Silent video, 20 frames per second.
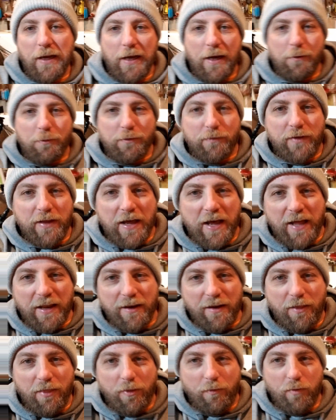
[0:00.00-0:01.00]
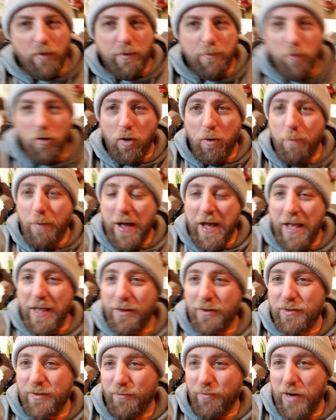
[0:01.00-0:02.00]
We've got 3 more
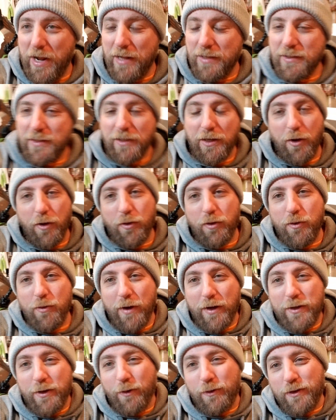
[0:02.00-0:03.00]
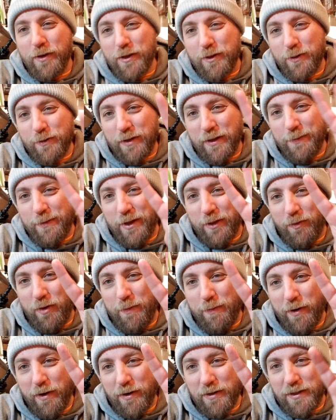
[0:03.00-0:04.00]
piles of rods to go through. I told you this was going to be a
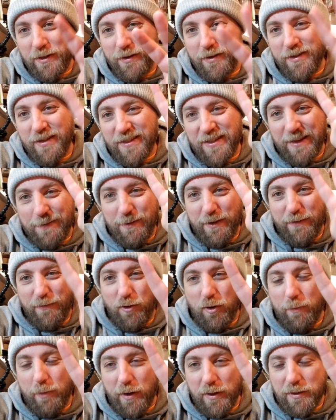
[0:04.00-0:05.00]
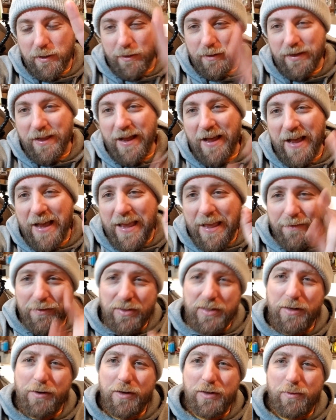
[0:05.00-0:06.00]
3-part series. It's going to be a 4-part series. I have a
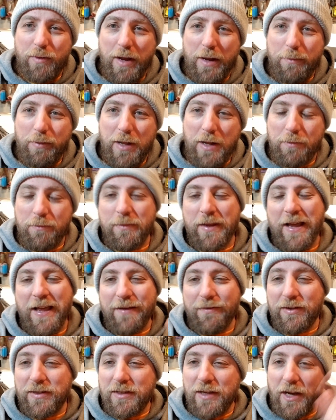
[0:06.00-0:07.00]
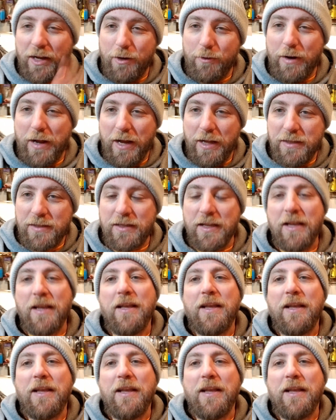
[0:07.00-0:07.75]
serious rod problem. I have a ton of rods.